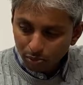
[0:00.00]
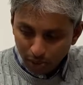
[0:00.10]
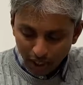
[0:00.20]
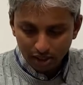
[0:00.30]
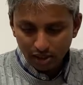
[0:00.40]

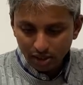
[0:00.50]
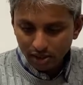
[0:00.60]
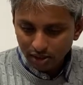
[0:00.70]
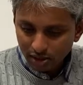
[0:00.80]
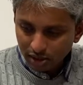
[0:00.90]
But
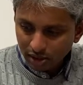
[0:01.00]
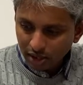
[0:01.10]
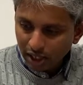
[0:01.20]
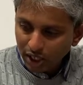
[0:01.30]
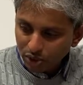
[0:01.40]
the
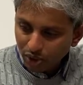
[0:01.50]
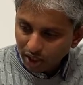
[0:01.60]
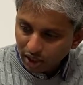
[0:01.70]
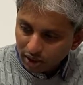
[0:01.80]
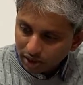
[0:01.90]
key
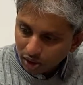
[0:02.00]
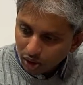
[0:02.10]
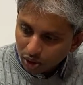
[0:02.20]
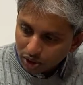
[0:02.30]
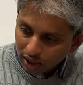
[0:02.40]
trick is
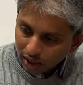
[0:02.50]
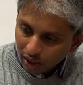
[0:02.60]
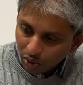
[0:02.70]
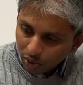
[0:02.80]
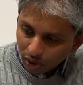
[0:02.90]
not to settle
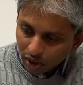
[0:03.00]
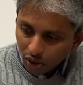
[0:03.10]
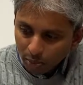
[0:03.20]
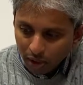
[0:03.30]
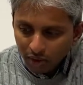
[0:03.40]
down for the
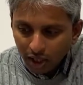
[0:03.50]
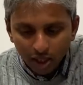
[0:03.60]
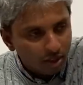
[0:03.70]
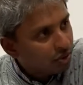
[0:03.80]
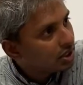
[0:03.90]
top level
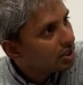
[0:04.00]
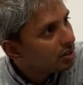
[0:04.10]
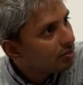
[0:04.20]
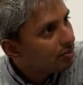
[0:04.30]
categories.